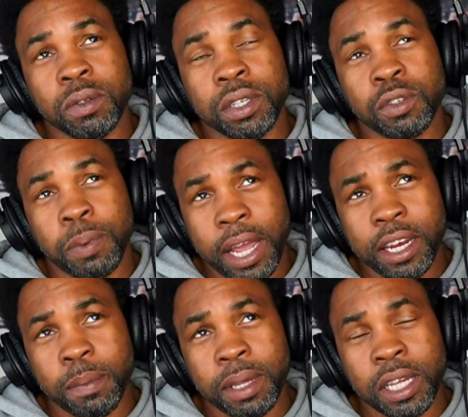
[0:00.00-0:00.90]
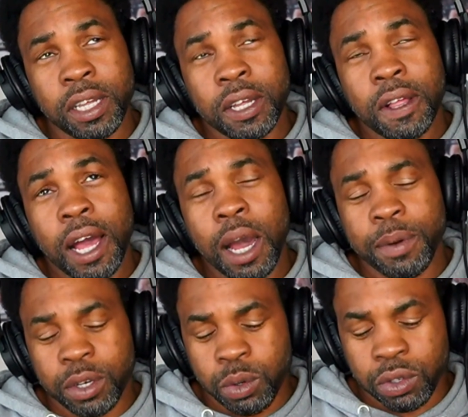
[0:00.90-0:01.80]
Explain to me how a
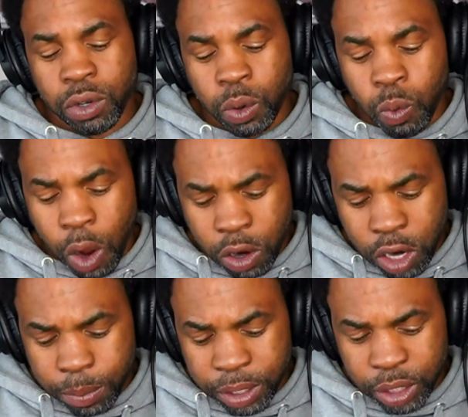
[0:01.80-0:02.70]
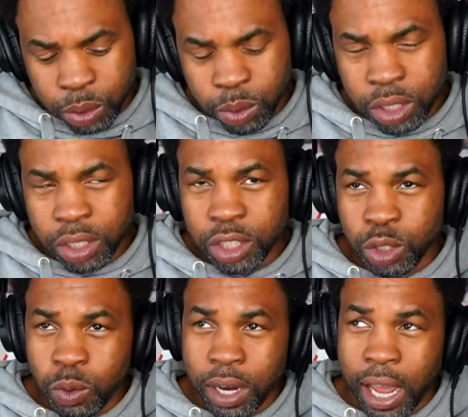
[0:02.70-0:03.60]
dude's gonna walk up to you,
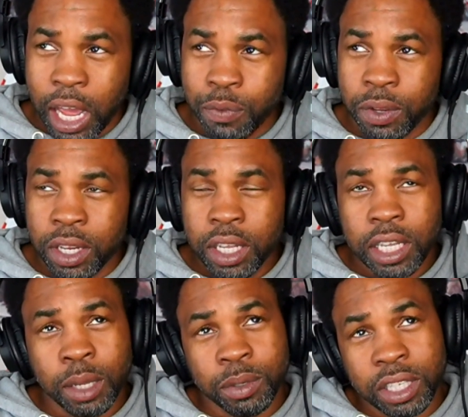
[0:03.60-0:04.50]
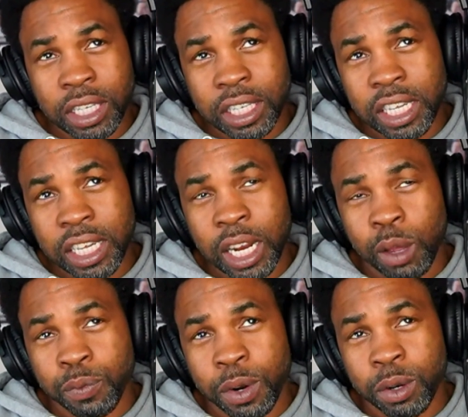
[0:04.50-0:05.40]
you laughing, he was kikiing
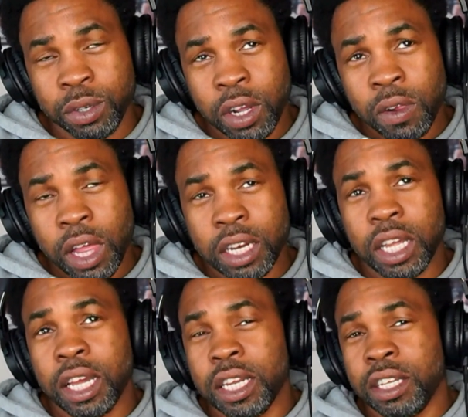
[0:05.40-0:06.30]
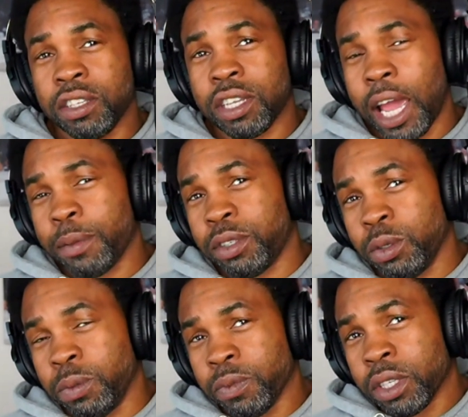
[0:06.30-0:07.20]
at first, and then he slaps
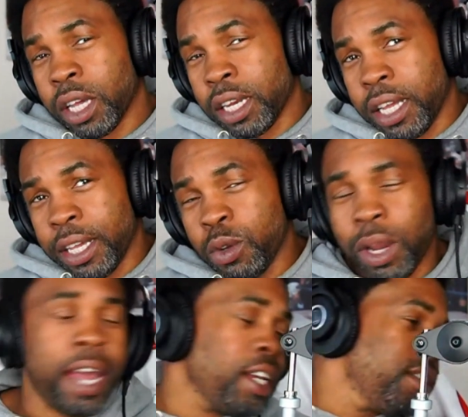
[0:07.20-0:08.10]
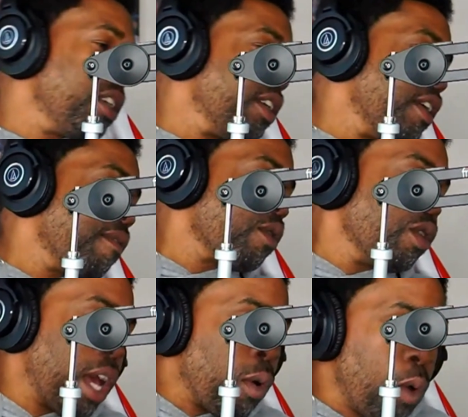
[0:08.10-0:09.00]
you, and then you like this here.
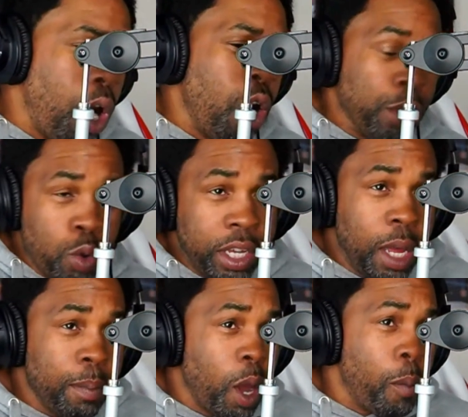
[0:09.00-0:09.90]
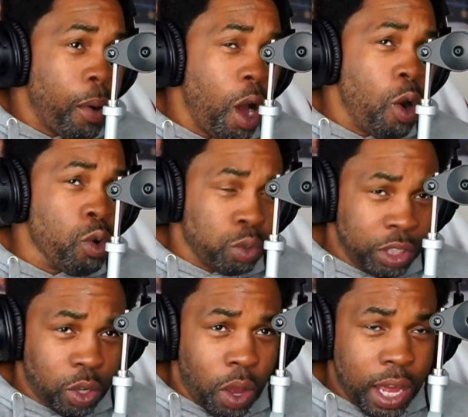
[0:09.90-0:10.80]
You like, whoa, you keep your pose with
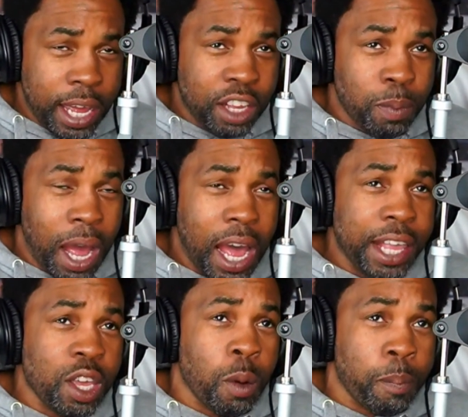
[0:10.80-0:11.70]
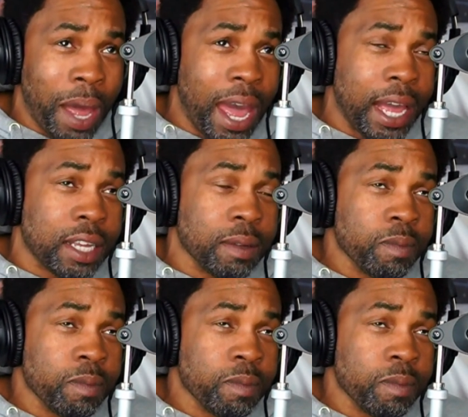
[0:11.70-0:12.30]
your hands behind your back.